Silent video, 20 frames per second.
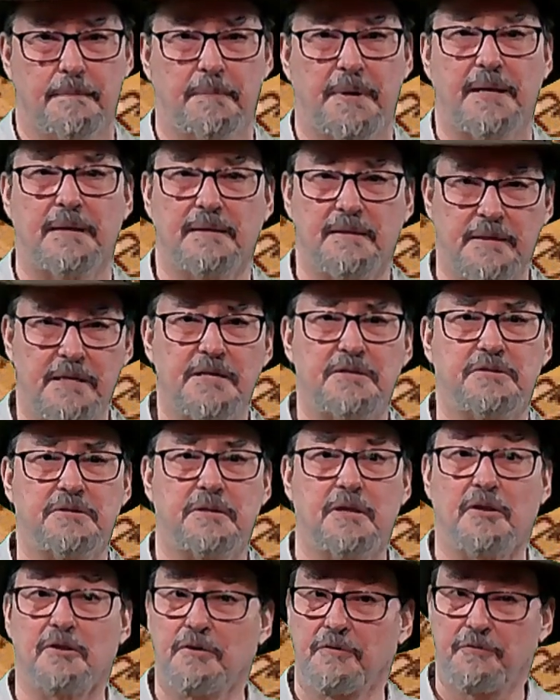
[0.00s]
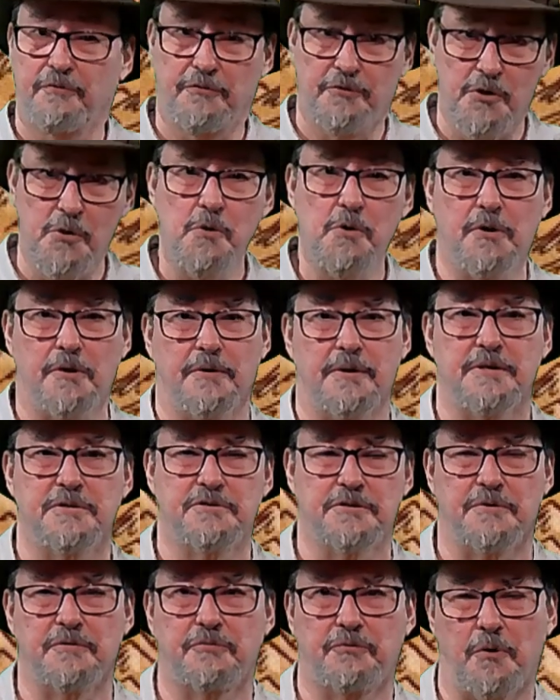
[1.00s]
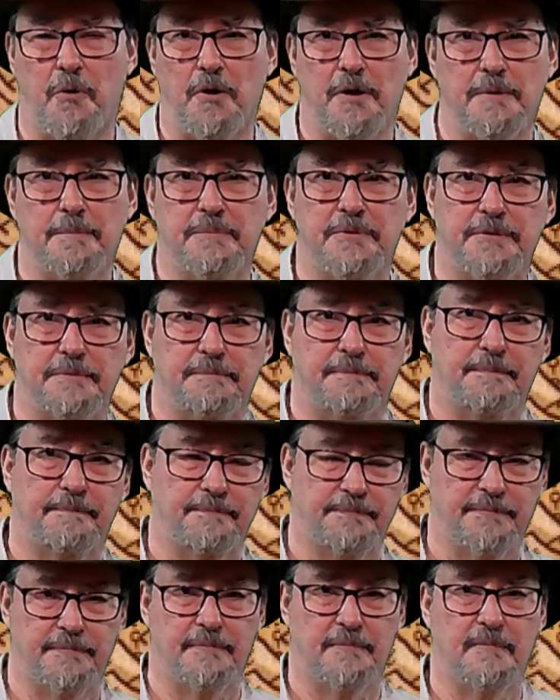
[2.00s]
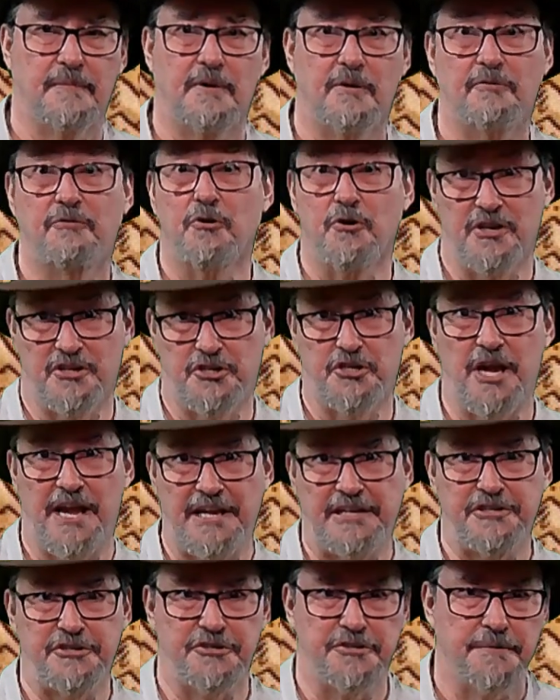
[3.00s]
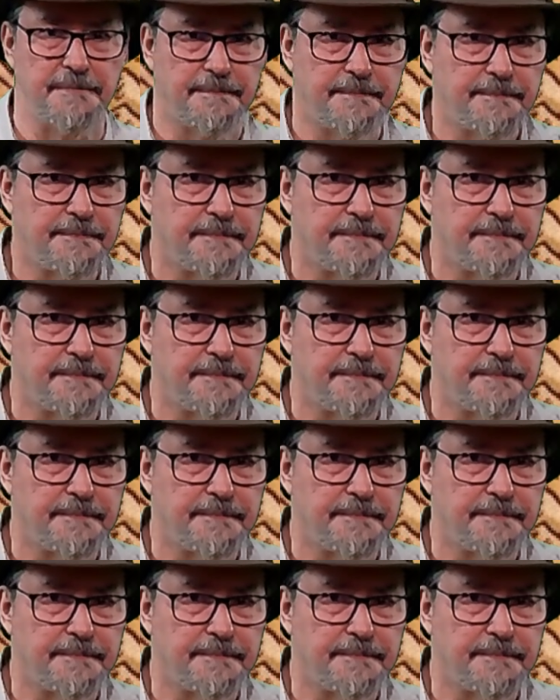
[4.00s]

But at least the viewer is informed for a change.